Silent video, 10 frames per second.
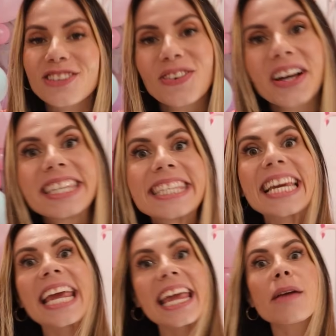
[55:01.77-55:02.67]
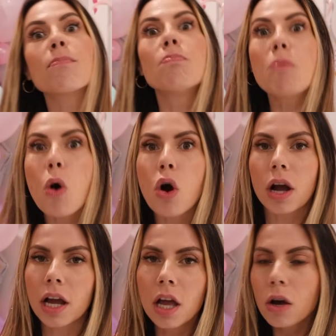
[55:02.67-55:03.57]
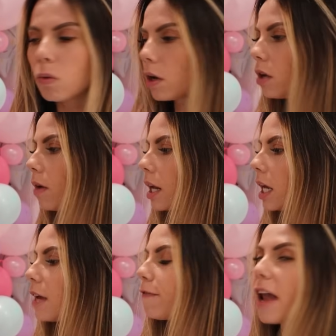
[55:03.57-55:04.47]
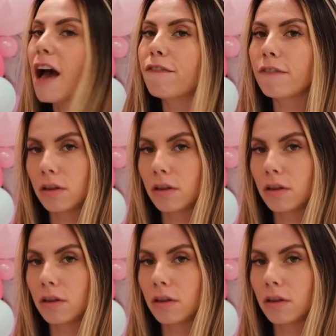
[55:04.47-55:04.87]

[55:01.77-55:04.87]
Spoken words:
she wants to eat more. What do you want to eat, Fluff?